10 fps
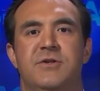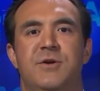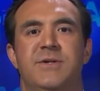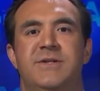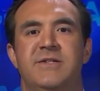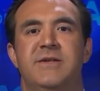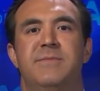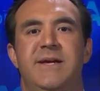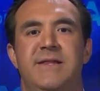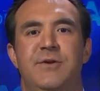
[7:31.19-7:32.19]
So it doesn't
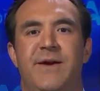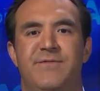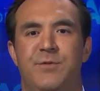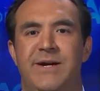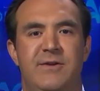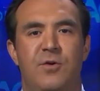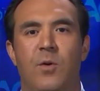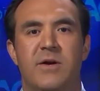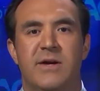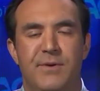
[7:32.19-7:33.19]
mean that you have to
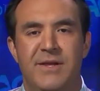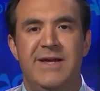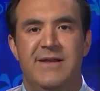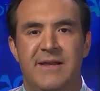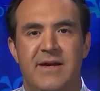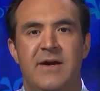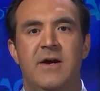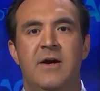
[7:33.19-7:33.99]
ignore completely